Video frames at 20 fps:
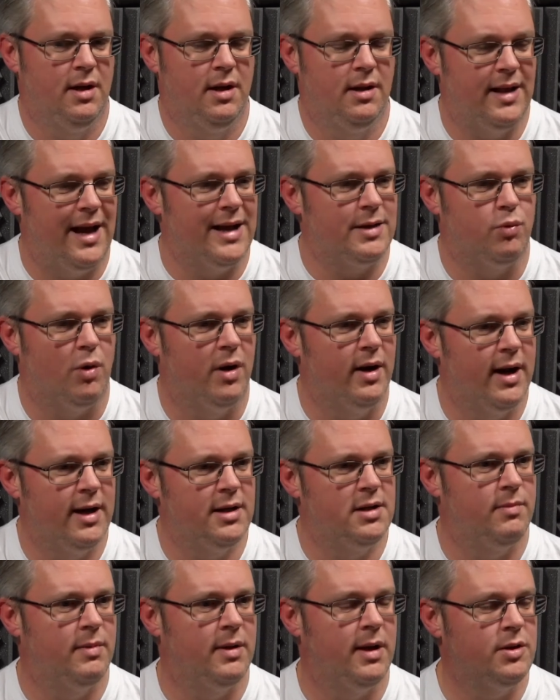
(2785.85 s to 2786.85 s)
That's what an
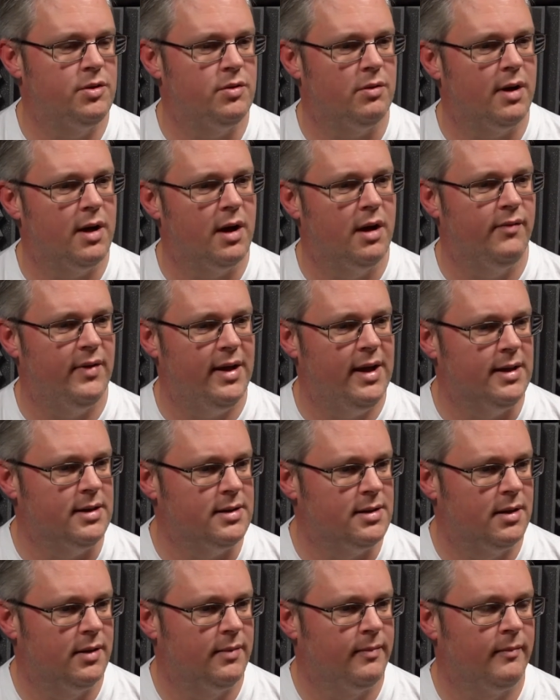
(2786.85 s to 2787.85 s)
exponential curve is.